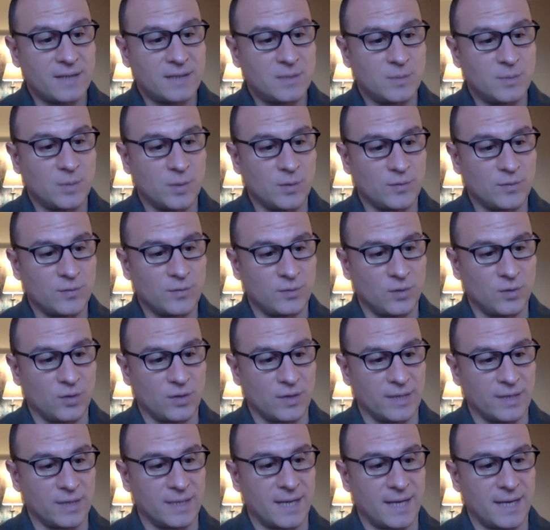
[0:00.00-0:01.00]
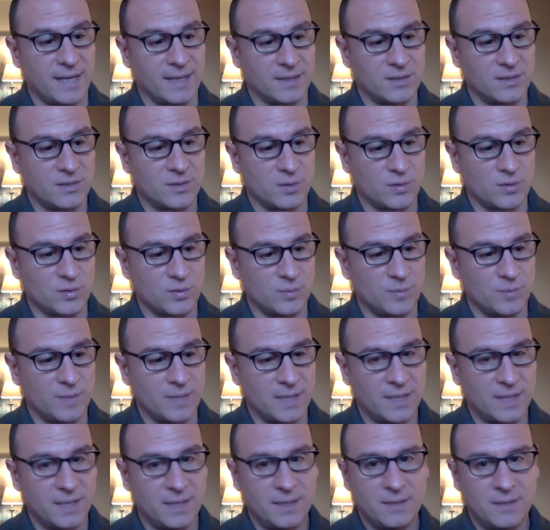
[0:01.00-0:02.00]
to both Laura and I on social
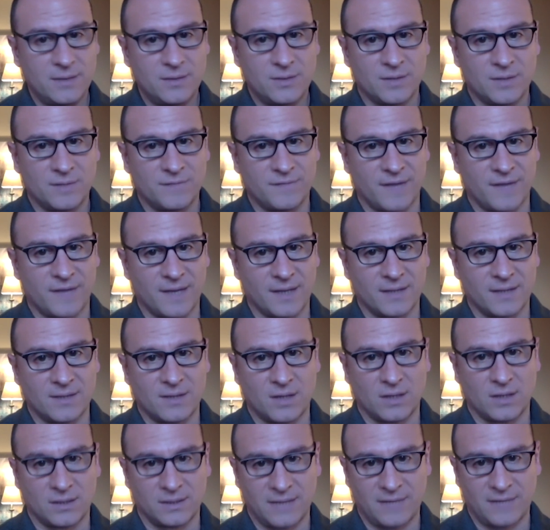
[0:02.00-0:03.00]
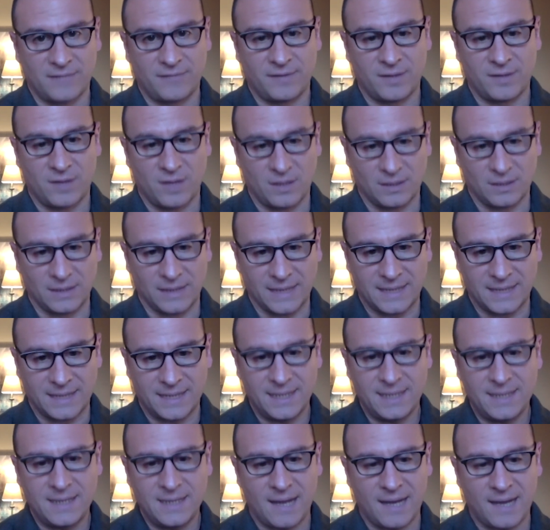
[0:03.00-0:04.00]
media. You can find us definitely on
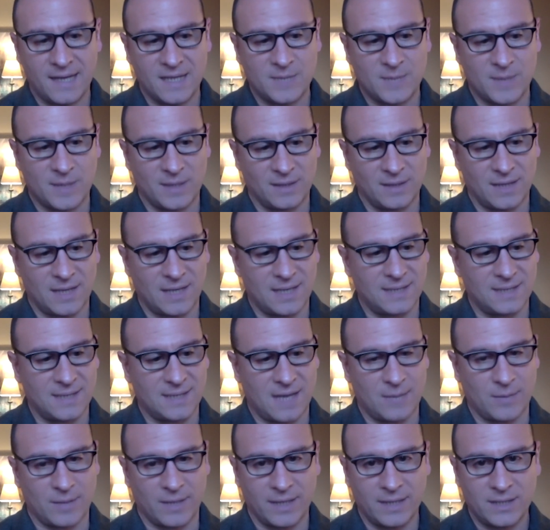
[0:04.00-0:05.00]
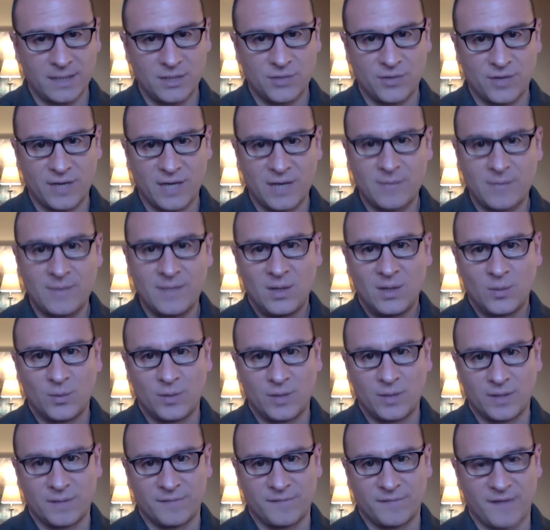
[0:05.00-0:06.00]
LinkedIn. I spend a lot of time on Instagram, where
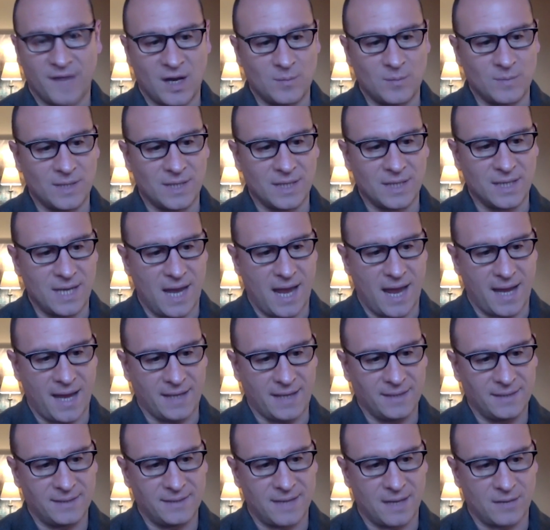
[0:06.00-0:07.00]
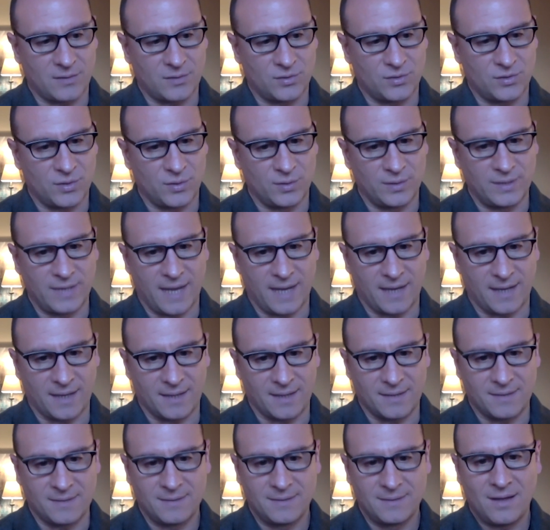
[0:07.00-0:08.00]
you can find me at Dr. Joe
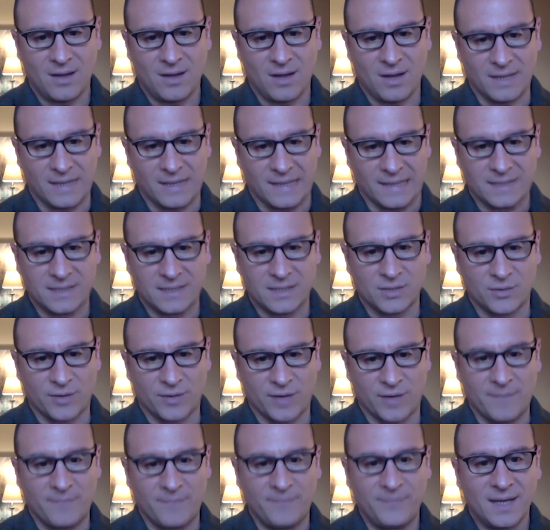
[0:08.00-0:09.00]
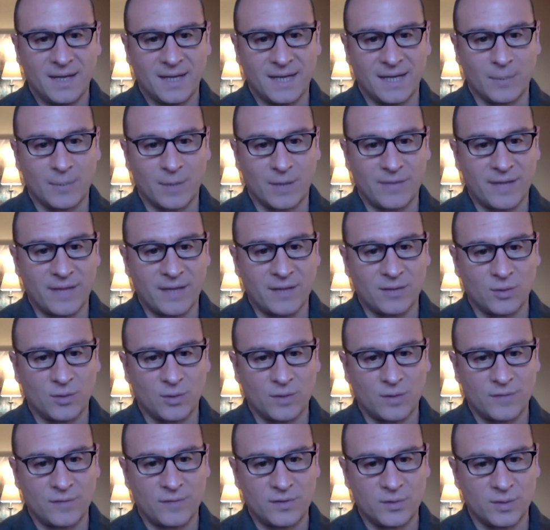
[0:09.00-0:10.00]
Tatta on Instagram. Again, I want to thank Laura
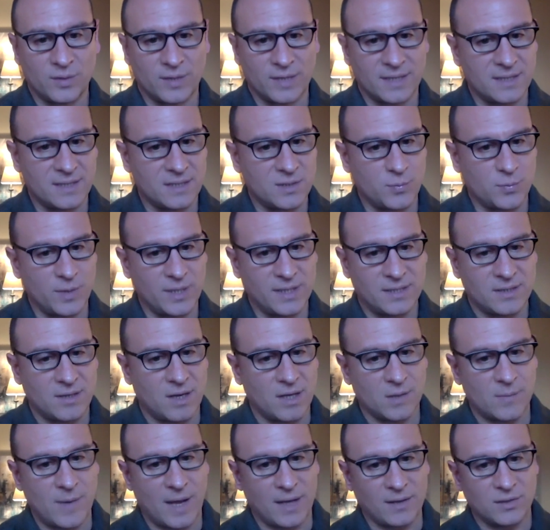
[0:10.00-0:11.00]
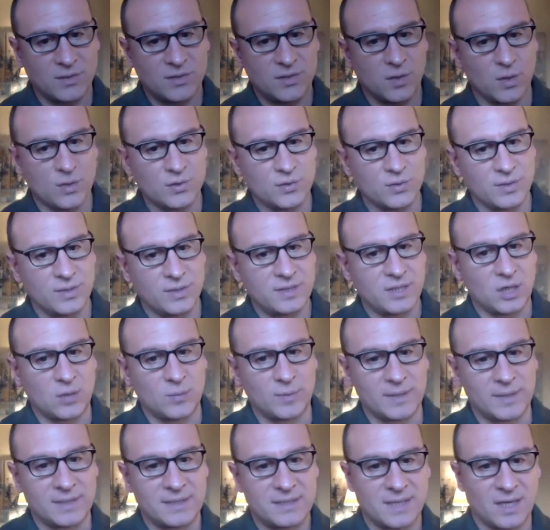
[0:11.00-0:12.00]
for joining us this week to talk about social
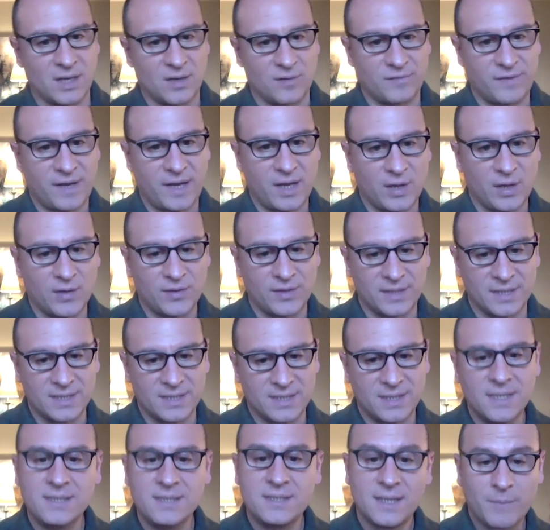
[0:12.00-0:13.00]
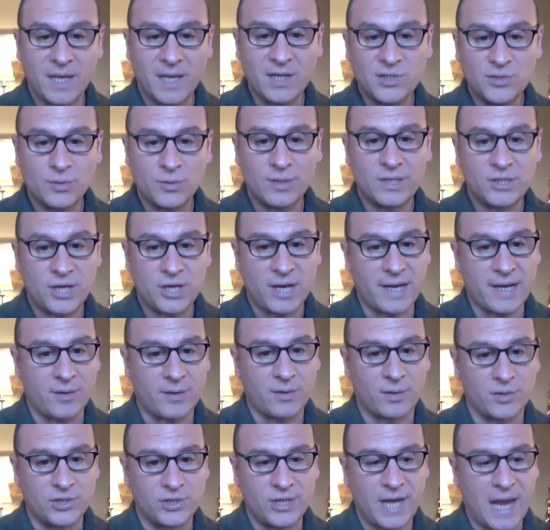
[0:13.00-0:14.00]
determinants of health and disease. Make sure to check out
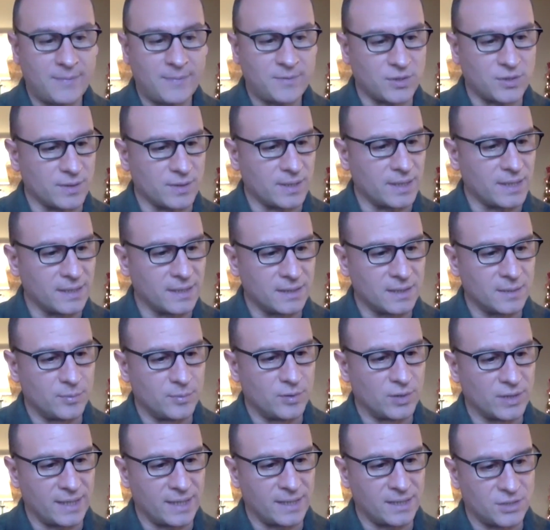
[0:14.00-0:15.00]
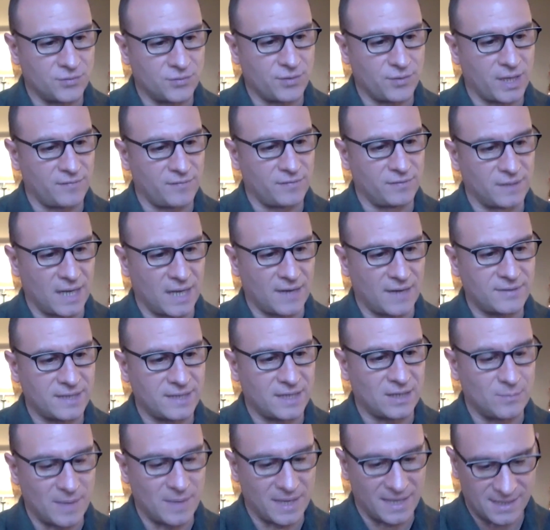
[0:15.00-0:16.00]
her chapter in the book, Integrative and
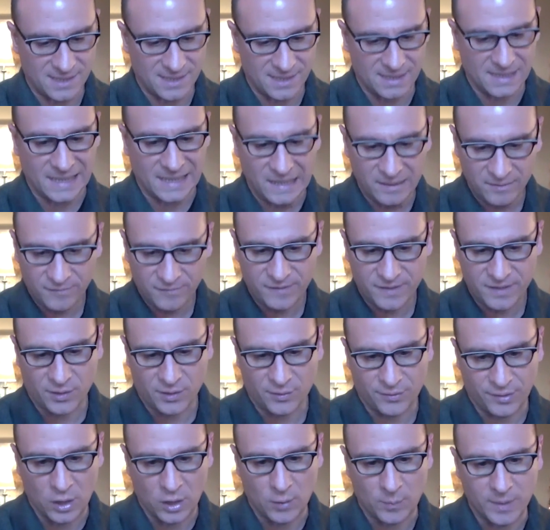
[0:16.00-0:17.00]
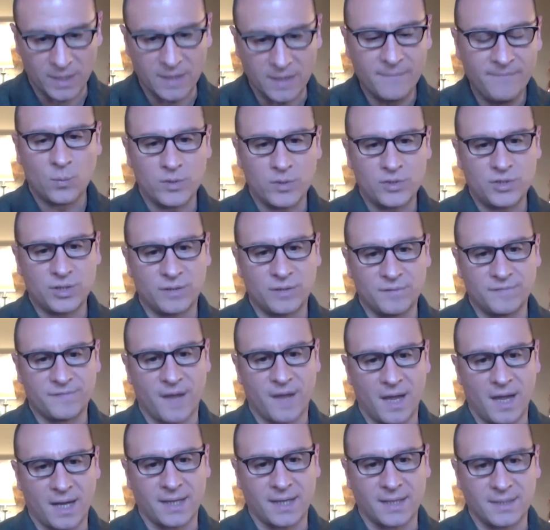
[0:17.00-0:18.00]
Lifestyle Medicine in Physical Therapy, which you can
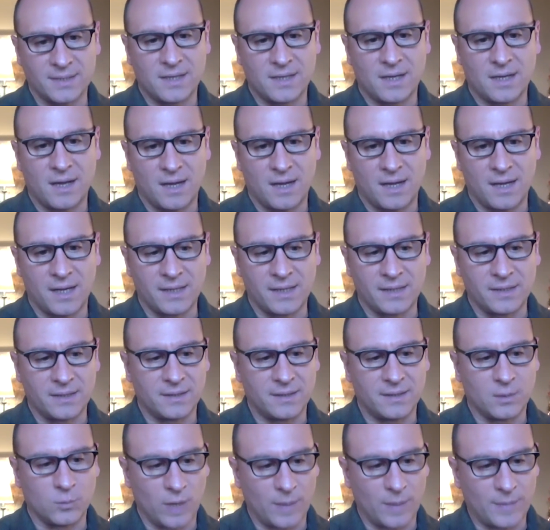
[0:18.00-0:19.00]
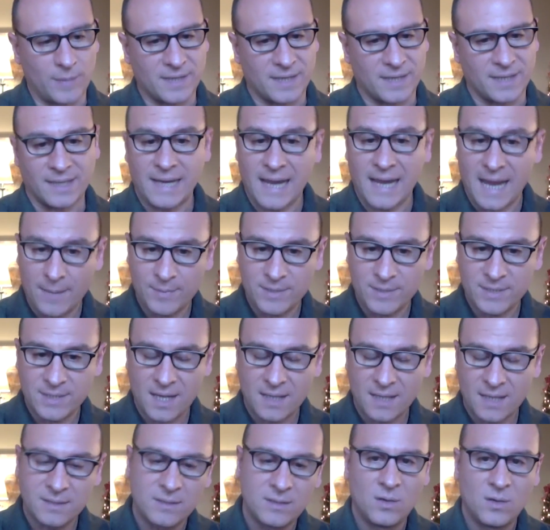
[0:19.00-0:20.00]
find on the website at
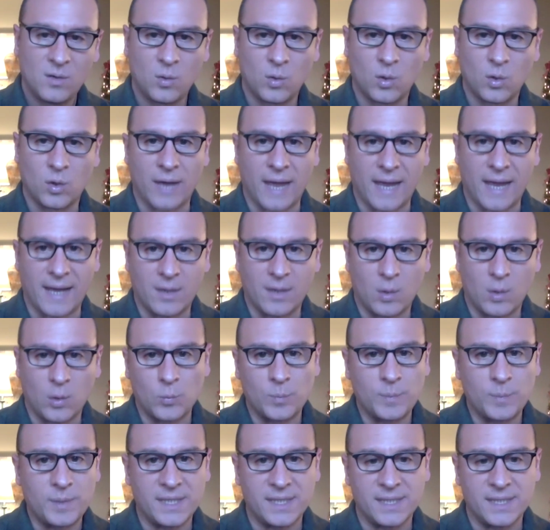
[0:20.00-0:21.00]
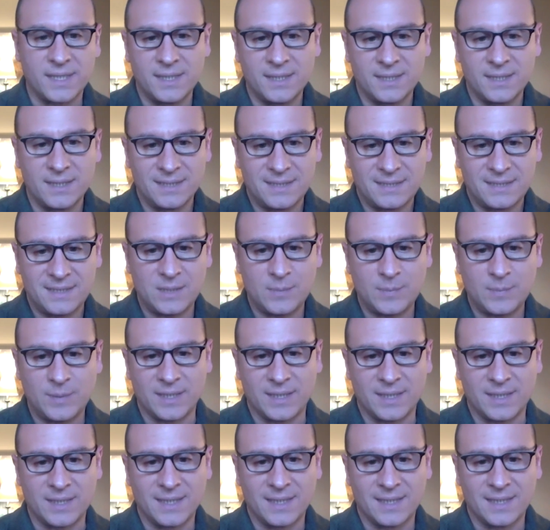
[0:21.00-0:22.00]
Amazon or at
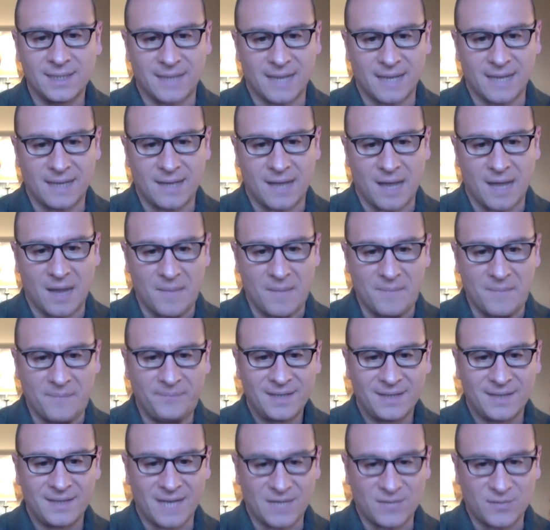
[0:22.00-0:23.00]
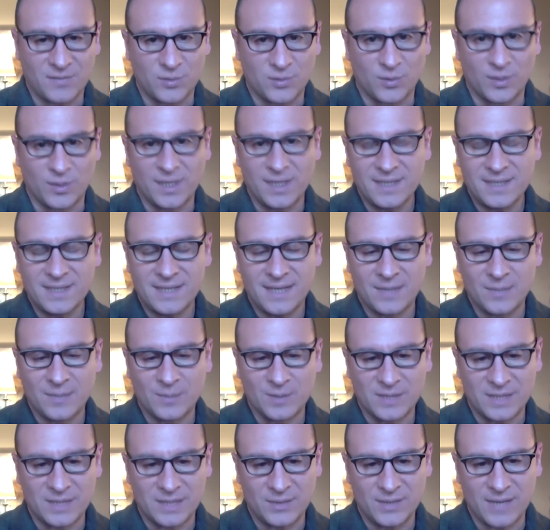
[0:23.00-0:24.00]
optp.com. Thanks for joining us, and we'll
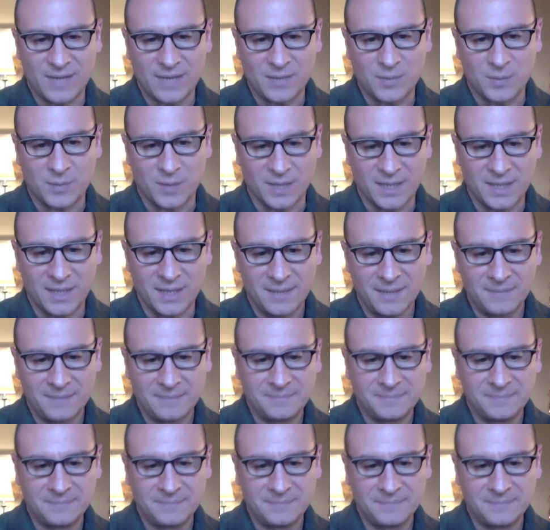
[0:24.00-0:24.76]
see you next week.